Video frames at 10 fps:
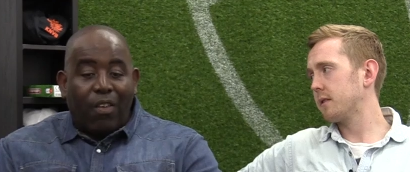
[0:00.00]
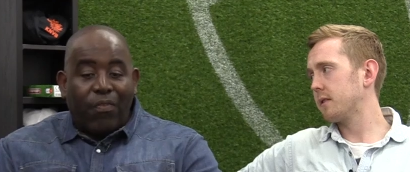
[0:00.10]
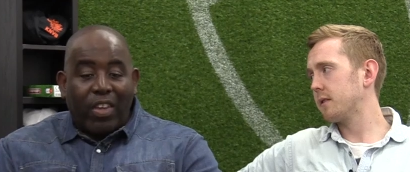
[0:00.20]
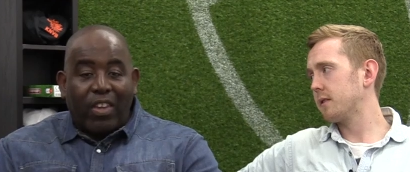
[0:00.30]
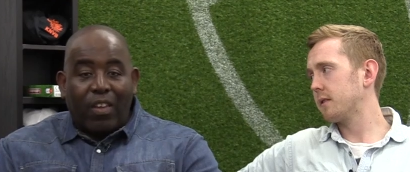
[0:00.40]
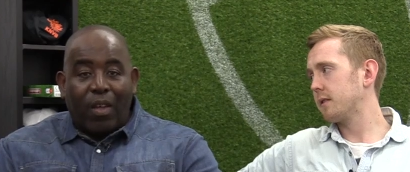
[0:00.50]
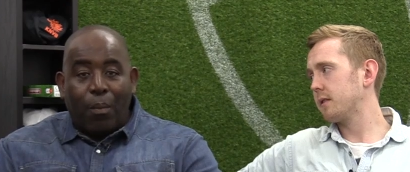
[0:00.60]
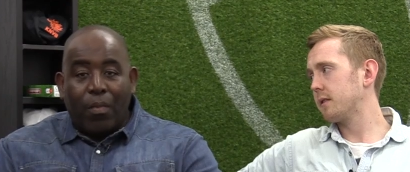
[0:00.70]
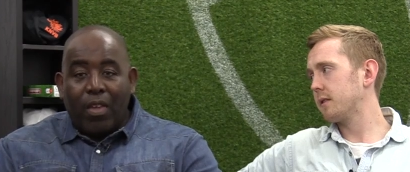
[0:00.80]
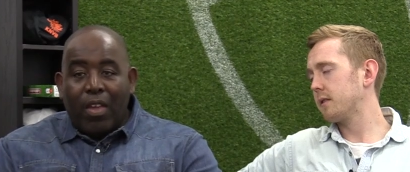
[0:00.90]
Speaker 1: I think
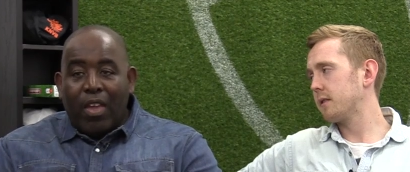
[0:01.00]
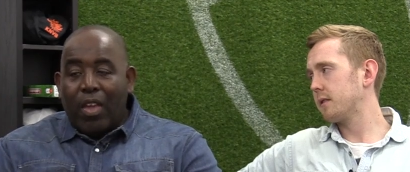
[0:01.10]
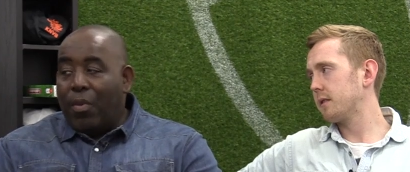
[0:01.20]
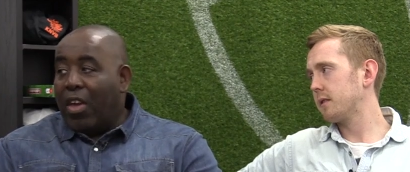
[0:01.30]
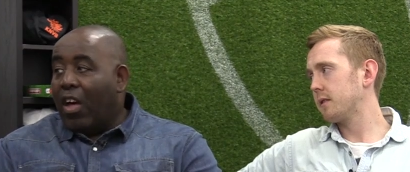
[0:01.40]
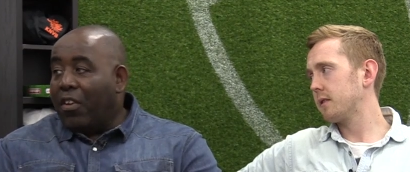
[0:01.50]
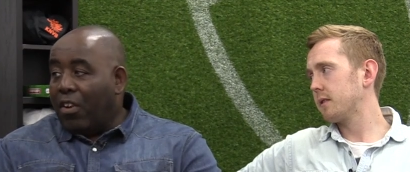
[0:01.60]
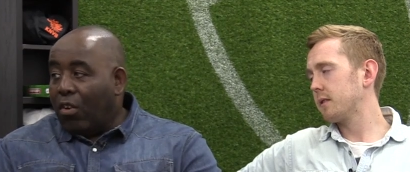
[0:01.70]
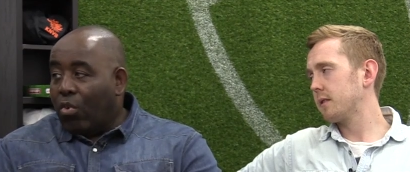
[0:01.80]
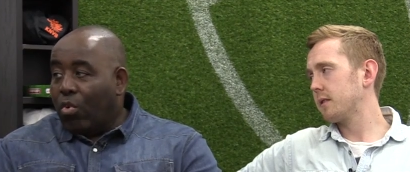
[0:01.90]
um, he'd be an
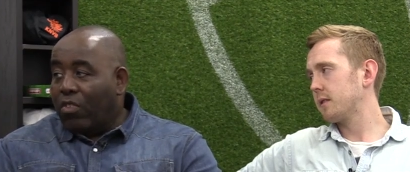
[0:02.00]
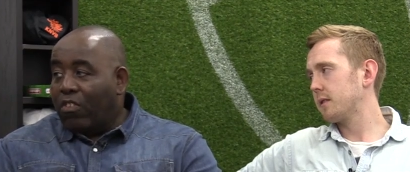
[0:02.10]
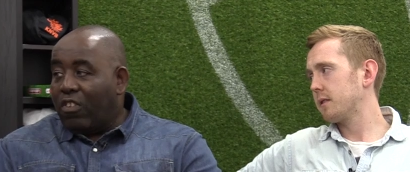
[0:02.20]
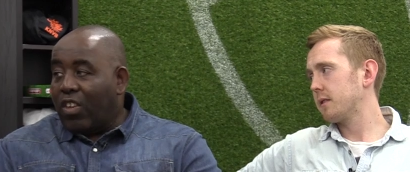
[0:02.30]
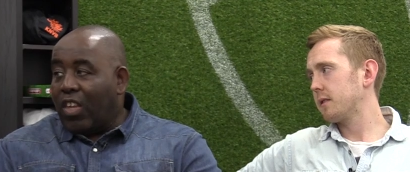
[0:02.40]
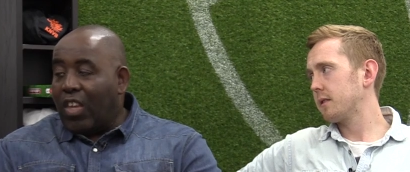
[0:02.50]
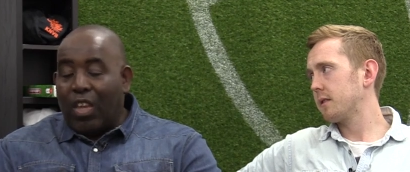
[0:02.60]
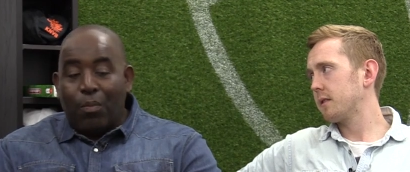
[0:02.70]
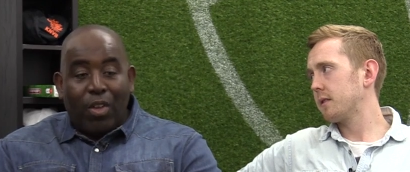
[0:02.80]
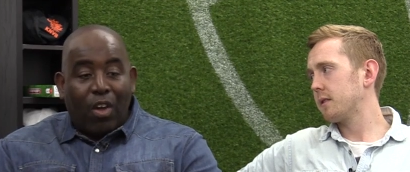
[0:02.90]
unknown quantity.
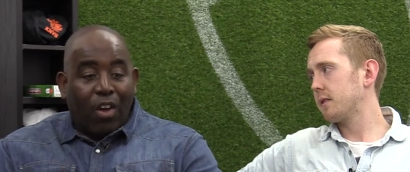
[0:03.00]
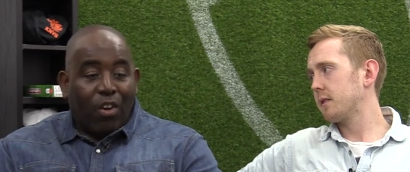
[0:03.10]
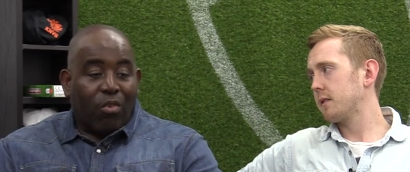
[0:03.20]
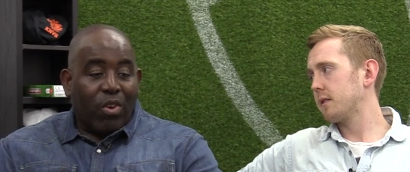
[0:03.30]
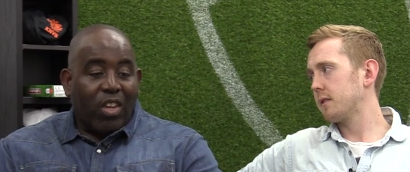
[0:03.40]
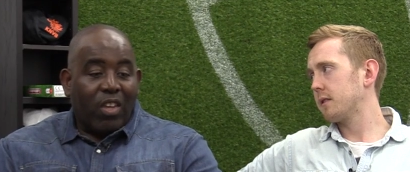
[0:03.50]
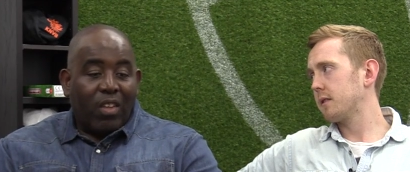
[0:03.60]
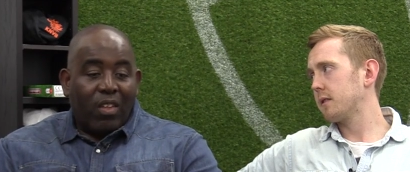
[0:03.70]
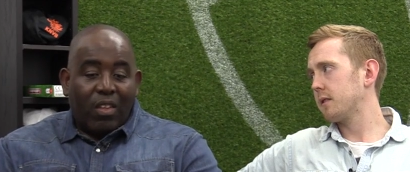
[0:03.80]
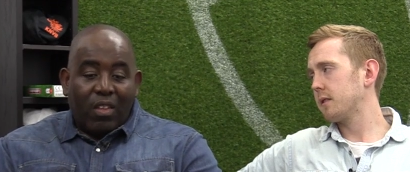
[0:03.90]
He'd be hungry,
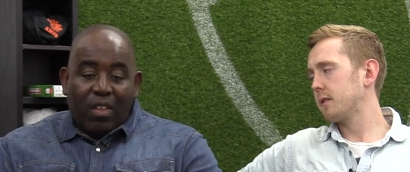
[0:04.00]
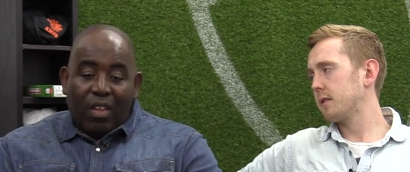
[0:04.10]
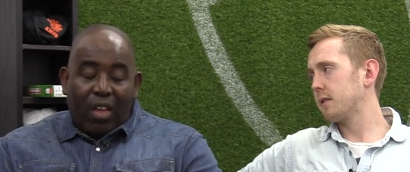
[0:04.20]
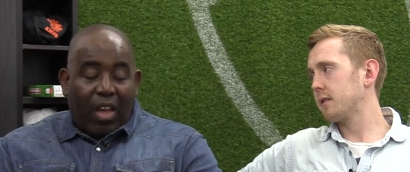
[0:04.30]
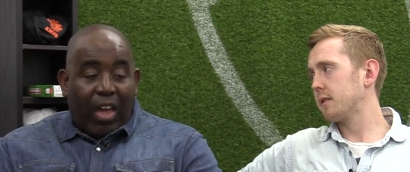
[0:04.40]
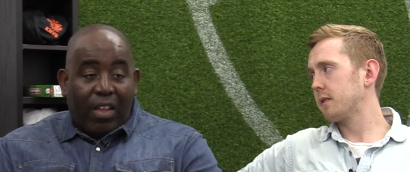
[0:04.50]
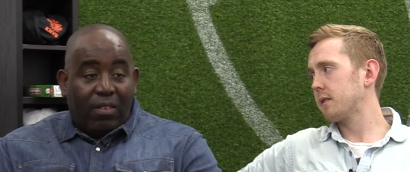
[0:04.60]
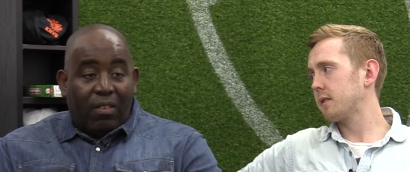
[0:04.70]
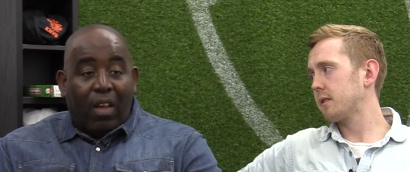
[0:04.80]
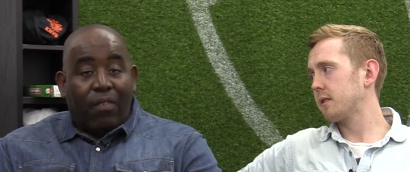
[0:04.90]

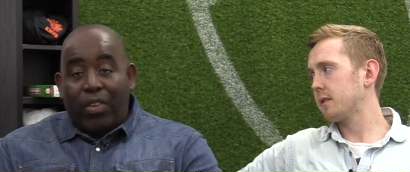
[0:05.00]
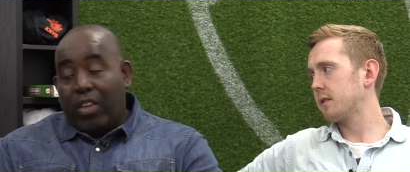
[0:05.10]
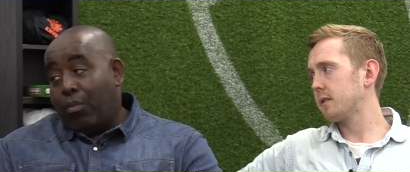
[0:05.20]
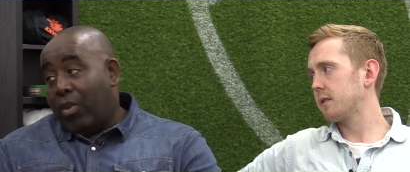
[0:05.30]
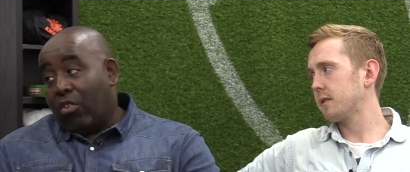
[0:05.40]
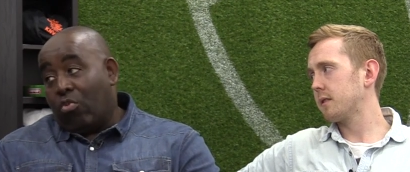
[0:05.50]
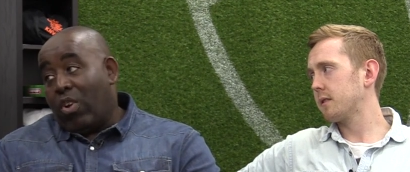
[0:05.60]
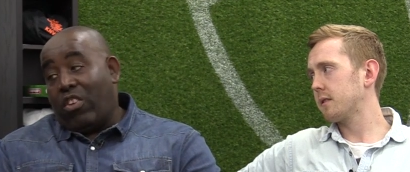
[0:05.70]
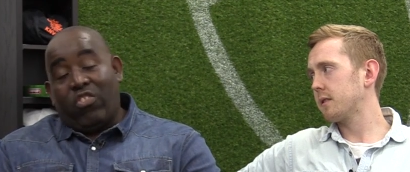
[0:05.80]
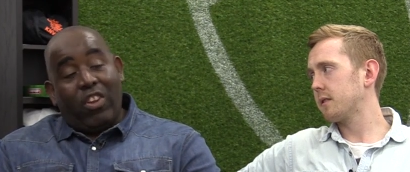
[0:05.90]
and I think he'd be a
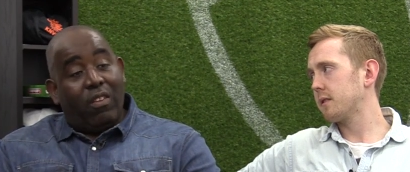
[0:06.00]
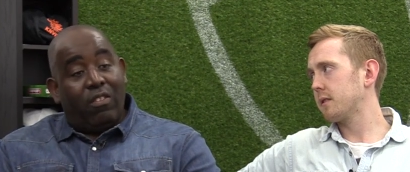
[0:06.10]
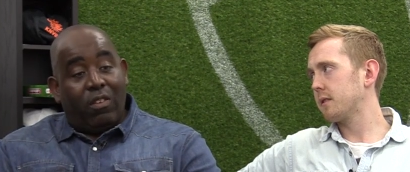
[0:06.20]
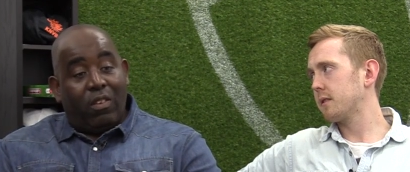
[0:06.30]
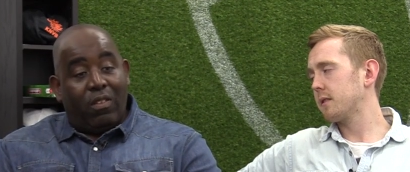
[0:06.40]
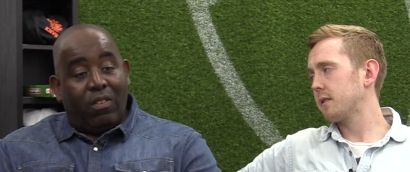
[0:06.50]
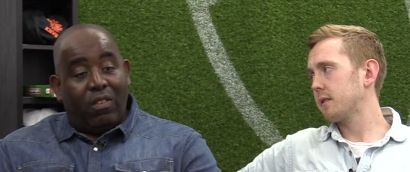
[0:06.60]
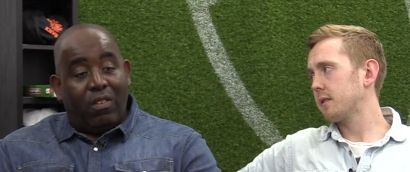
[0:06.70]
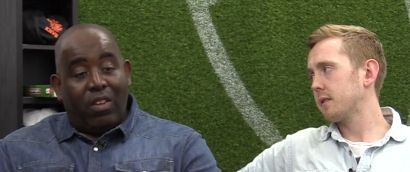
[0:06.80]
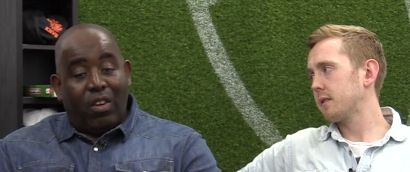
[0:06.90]
great shout to,
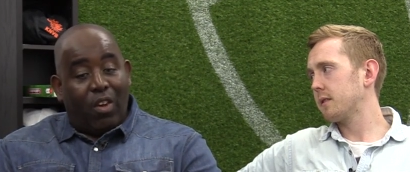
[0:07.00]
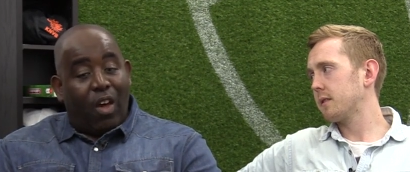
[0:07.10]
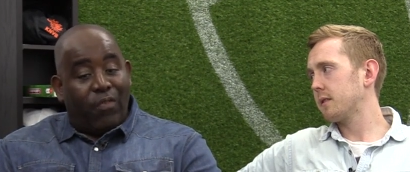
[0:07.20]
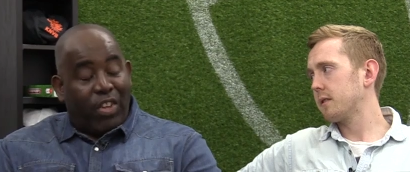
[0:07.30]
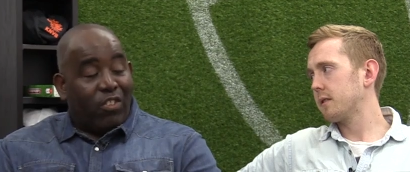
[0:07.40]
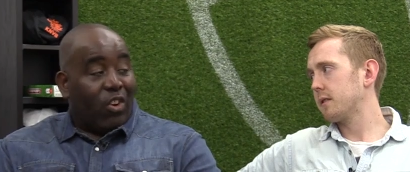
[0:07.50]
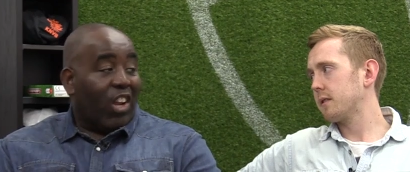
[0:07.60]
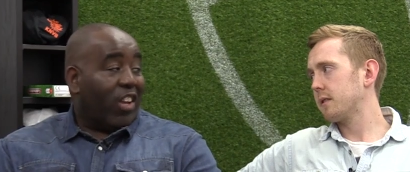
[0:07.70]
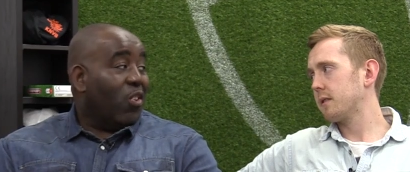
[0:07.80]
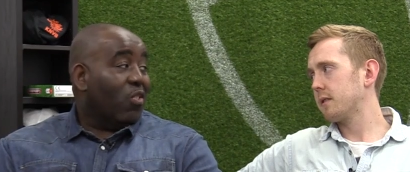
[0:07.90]
to you know. I think he's
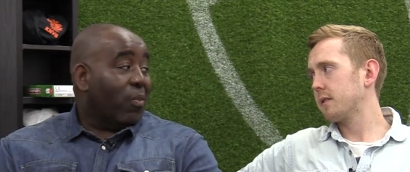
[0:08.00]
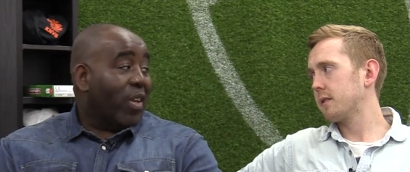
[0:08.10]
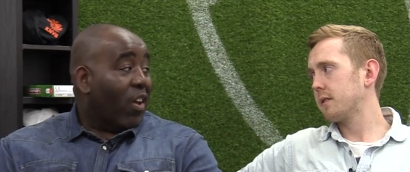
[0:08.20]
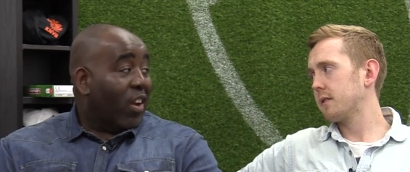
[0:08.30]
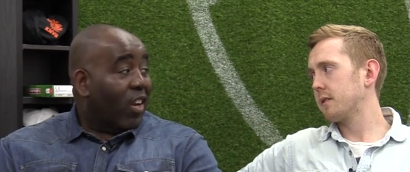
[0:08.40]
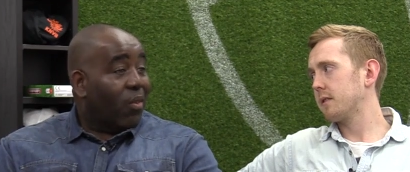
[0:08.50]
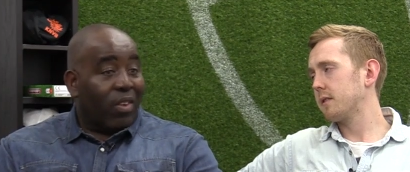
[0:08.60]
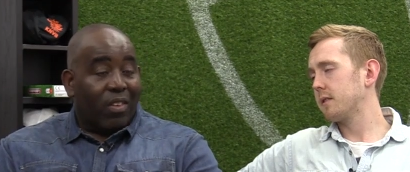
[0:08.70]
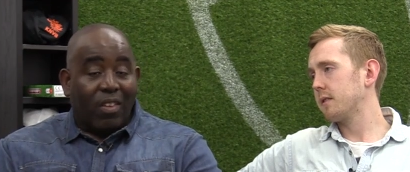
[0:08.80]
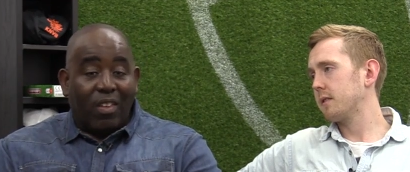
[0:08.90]
unlucky not to be going anyway.
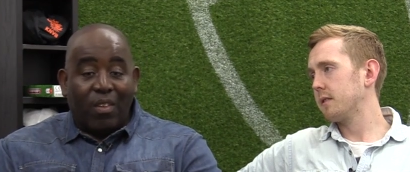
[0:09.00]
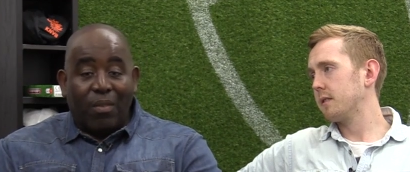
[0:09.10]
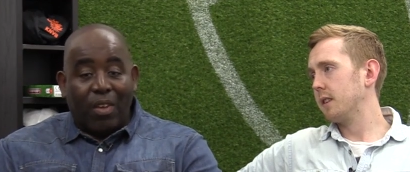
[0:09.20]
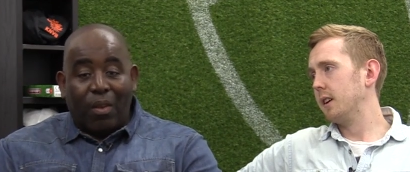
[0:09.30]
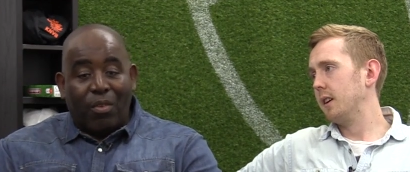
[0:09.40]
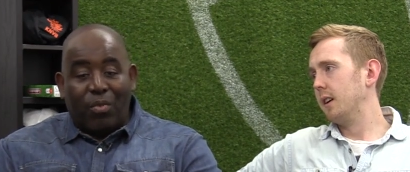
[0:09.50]
You know, I mean,